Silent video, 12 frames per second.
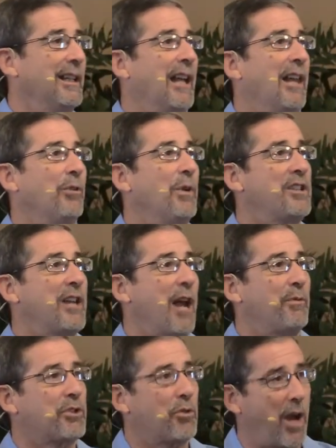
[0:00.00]
And the reason I
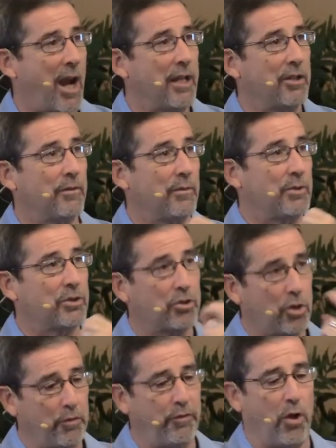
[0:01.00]
was crying was
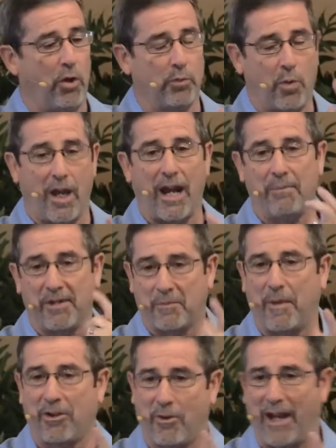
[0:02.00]
twofold. One, I missed
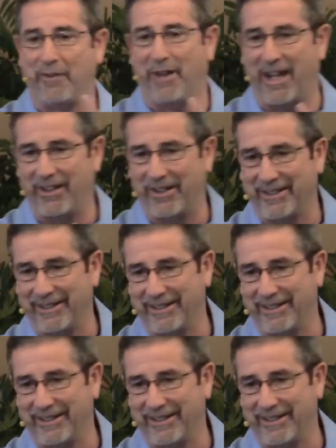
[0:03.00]
my grandfather.